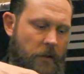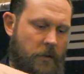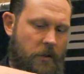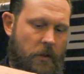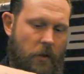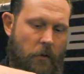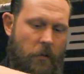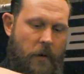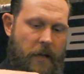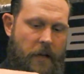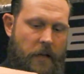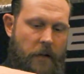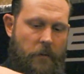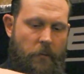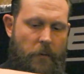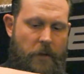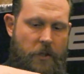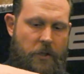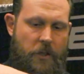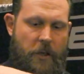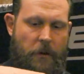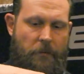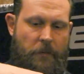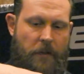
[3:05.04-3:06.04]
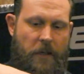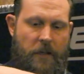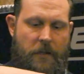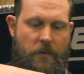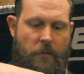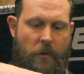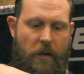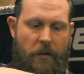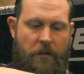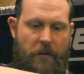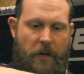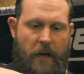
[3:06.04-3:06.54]
So we ship
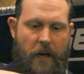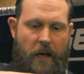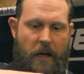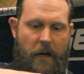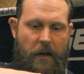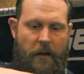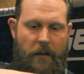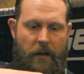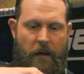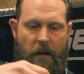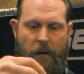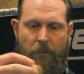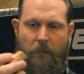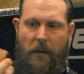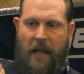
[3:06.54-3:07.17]
these with a